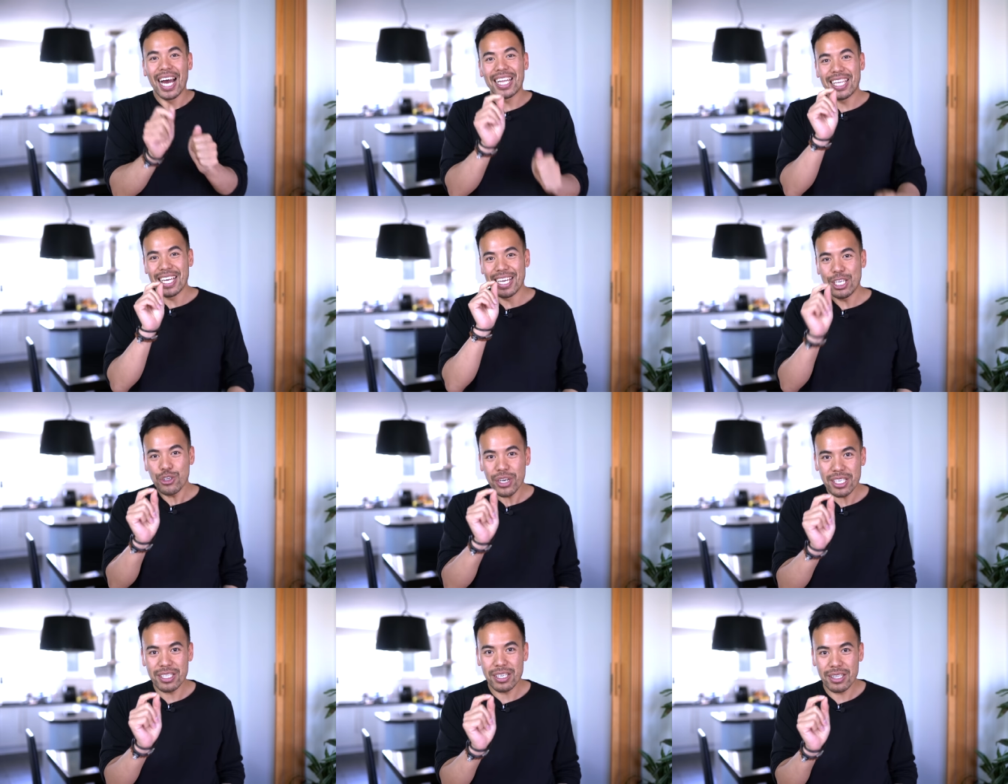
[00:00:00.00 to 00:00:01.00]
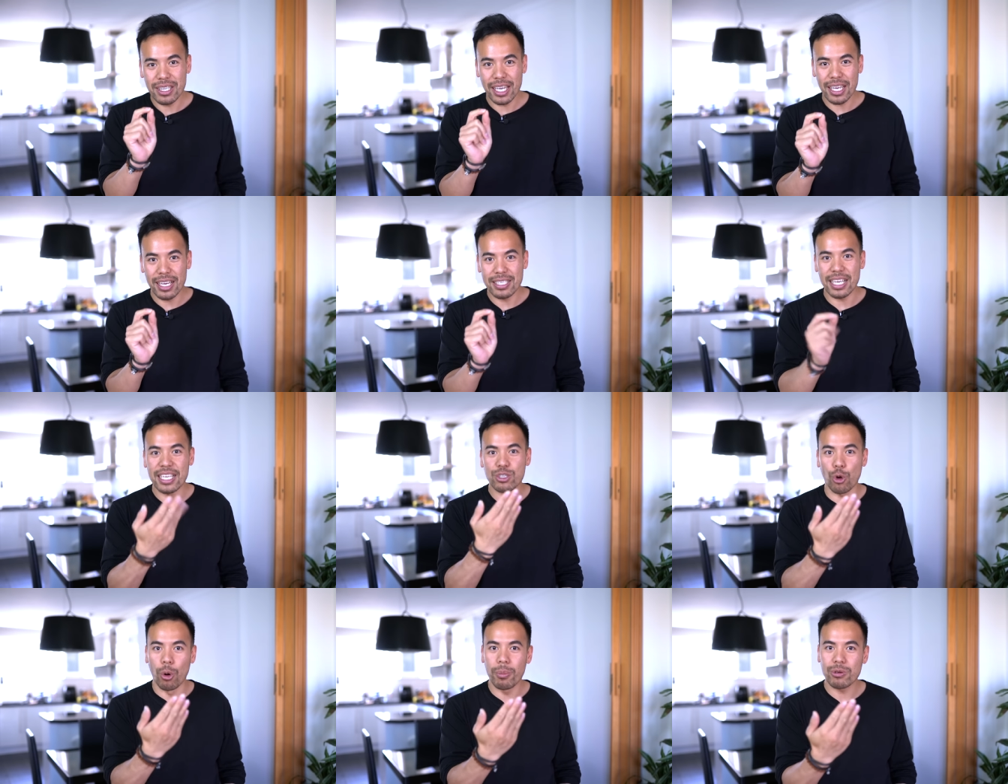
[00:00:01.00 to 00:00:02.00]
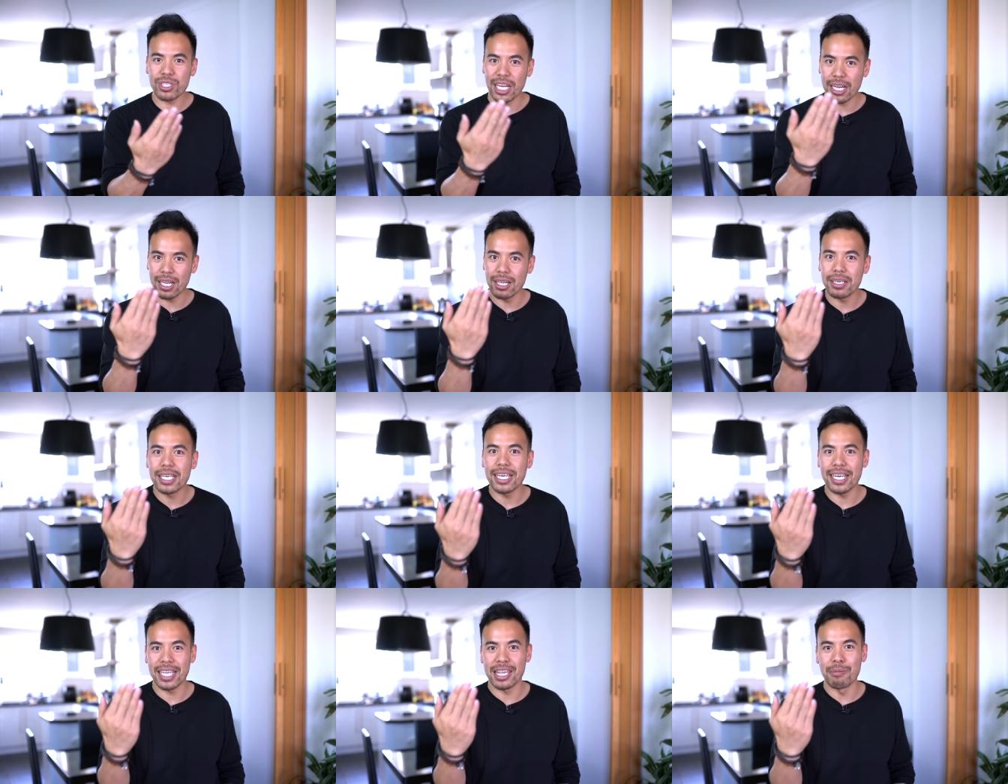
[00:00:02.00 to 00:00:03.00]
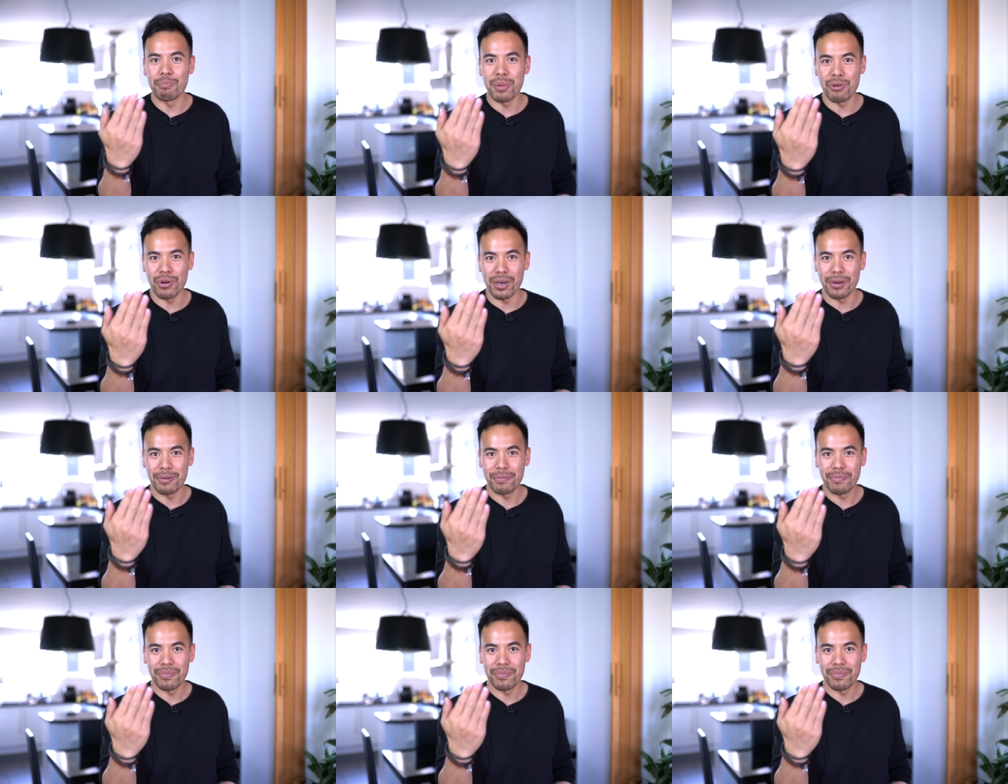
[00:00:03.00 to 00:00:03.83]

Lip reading: And the interesting thing is, it's almost like looking in the mirror.